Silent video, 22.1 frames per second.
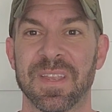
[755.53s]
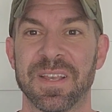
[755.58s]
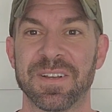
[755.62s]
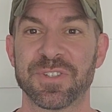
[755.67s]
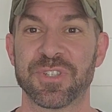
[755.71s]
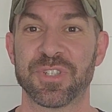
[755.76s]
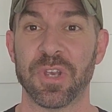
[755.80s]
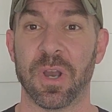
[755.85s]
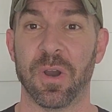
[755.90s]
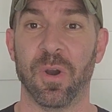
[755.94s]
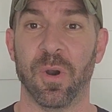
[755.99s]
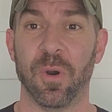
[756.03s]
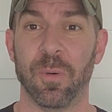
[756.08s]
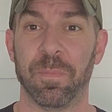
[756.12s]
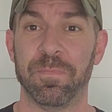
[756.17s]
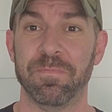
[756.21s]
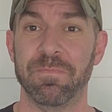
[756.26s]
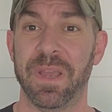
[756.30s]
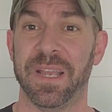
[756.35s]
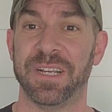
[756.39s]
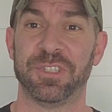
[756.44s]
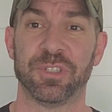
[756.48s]
So
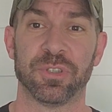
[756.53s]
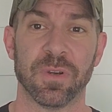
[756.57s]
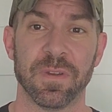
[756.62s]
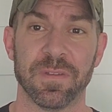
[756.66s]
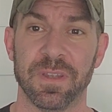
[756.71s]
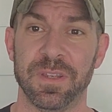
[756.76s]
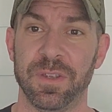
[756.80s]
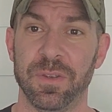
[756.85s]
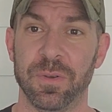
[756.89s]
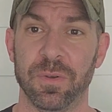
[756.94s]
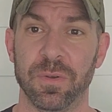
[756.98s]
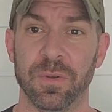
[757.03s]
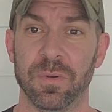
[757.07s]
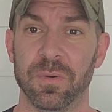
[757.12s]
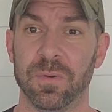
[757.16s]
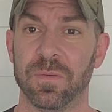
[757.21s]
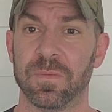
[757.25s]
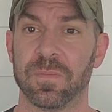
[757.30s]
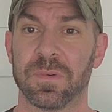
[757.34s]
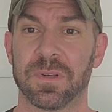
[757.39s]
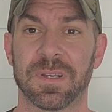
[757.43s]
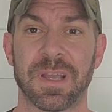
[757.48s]
make sure that
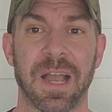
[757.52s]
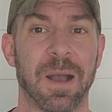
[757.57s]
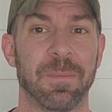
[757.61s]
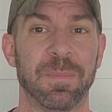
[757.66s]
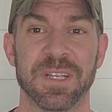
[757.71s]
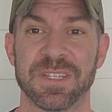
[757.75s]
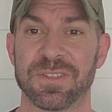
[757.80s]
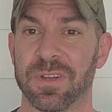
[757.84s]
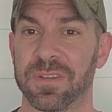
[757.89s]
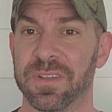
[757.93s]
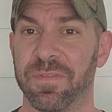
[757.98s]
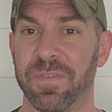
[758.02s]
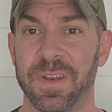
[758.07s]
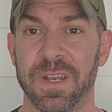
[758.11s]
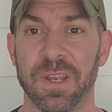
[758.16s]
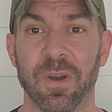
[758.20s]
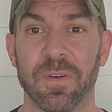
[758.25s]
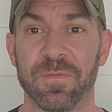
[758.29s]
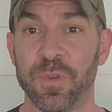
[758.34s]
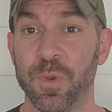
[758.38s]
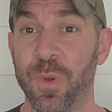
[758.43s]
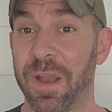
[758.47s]
you comment on the
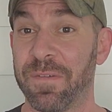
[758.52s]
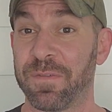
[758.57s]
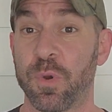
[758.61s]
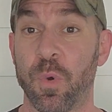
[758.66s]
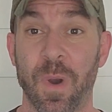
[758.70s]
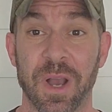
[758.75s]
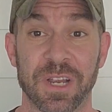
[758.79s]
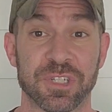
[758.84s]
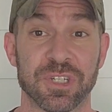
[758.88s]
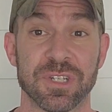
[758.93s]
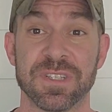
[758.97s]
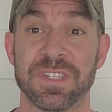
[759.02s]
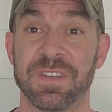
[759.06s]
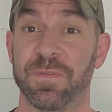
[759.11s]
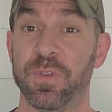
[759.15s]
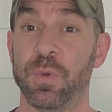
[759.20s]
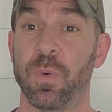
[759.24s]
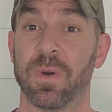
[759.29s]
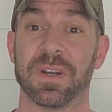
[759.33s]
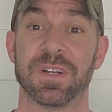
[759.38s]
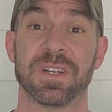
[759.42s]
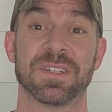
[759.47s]
video if you have questions, if
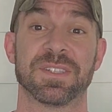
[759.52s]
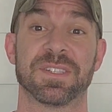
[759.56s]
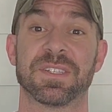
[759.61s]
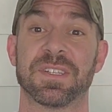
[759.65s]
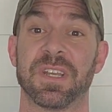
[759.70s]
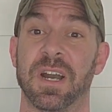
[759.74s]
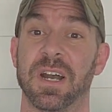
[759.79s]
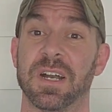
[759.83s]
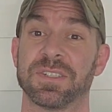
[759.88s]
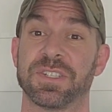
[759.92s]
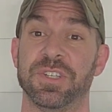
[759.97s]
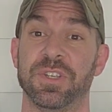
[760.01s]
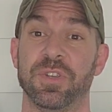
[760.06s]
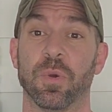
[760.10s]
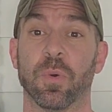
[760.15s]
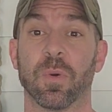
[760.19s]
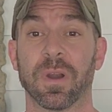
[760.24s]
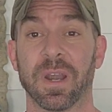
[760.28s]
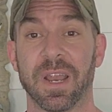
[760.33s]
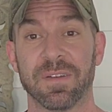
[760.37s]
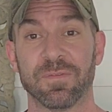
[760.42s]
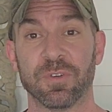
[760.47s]
you want to discuss
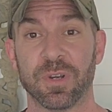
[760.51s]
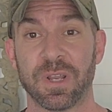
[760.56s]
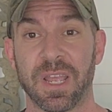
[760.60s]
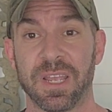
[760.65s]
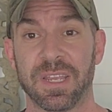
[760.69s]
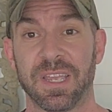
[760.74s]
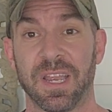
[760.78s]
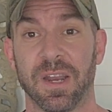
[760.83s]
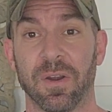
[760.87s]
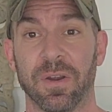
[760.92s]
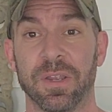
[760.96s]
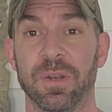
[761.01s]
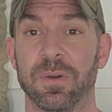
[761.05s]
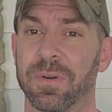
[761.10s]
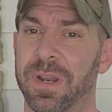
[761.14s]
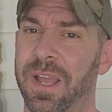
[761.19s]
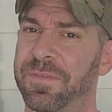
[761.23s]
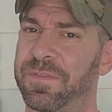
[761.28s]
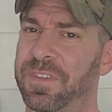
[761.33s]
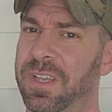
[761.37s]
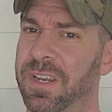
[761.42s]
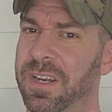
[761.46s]
your everyday carry. You don't
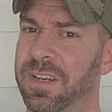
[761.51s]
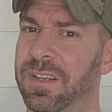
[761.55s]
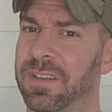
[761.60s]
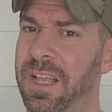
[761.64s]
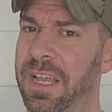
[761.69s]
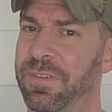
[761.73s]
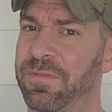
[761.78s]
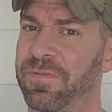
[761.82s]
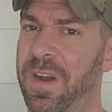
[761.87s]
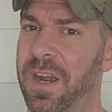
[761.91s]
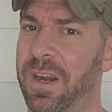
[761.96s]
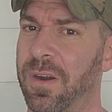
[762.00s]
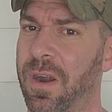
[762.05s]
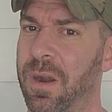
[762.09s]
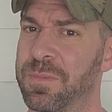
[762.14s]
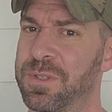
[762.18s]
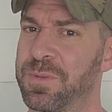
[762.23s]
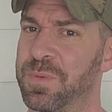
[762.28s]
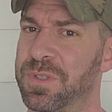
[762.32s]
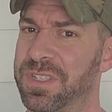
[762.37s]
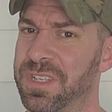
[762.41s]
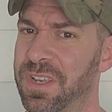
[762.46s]
have to get into like firearm
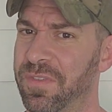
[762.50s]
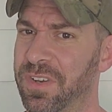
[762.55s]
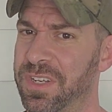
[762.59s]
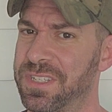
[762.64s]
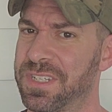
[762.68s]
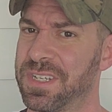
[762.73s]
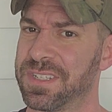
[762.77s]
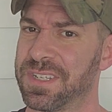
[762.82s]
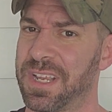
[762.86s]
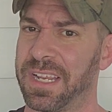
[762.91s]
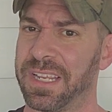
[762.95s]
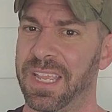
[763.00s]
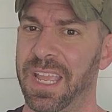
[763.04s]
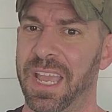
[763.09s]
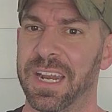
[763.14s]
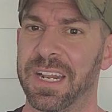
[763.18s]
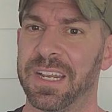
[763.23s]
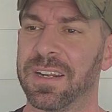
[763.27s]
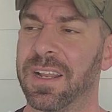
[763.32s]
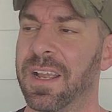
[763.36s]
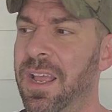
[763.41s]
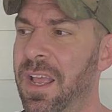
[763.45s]
specifics, because I
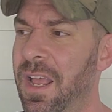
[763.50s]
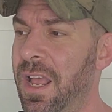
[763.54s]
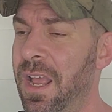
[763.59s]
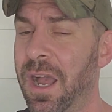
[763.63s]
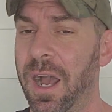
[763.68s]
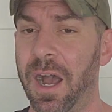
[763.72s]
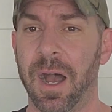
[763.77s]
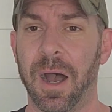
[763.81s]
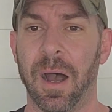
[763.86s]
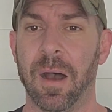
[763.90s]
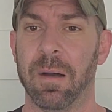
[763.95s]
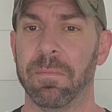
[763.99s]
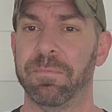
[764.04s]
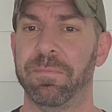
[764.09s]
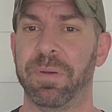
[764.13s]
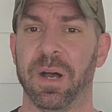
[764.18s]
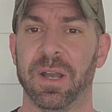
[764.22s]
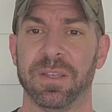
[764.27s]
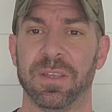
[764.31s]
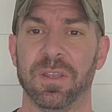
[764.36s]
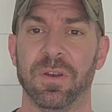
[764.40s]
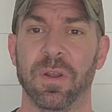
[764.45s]
get it.
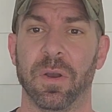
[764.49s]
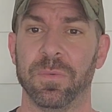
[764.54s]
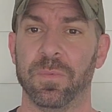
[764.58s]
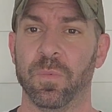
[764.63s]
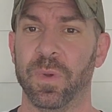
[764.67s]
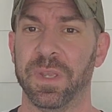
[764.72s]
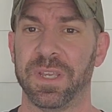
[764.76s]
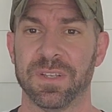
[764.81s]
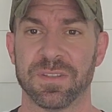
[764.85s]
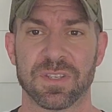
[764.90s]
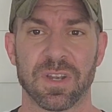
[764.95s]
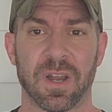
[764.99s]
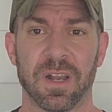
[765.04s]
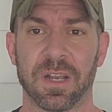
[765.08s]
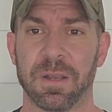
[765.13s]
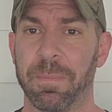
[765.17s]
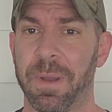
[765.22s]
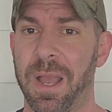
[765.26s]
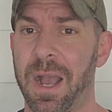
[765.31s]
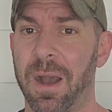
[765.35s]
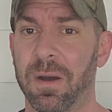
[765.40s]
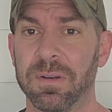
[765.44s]
But, you know, we can talk
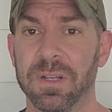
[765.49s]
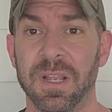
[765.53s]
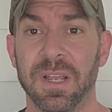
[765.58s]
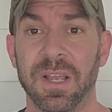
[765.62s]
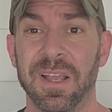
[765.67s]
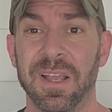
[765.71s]
about